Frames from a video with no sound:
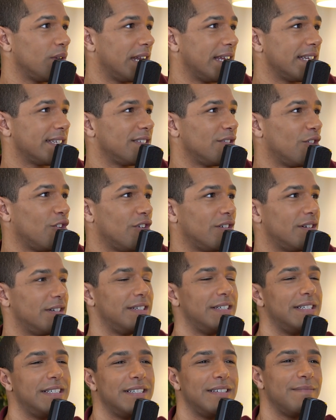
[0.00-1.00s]
and it's not,
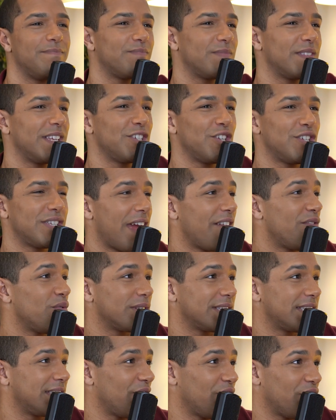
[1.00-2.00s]
it's just
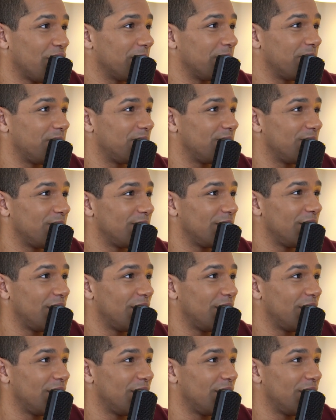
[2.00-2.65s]
everyone's different, yeah.